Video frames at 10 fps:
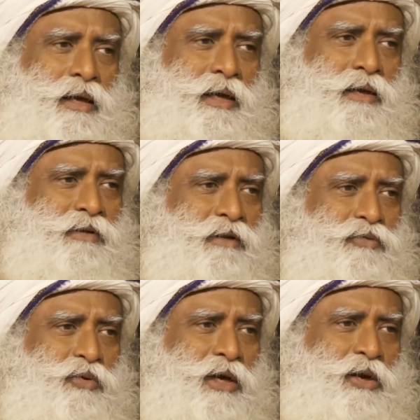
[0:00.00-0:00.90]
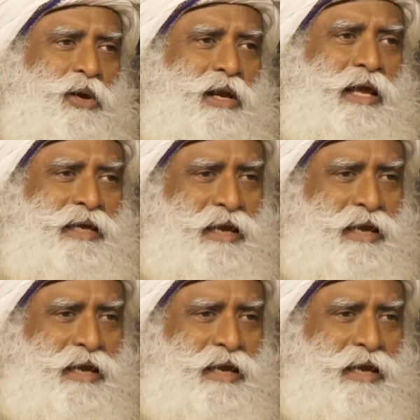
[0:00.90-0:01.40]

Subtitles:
even if you cannot like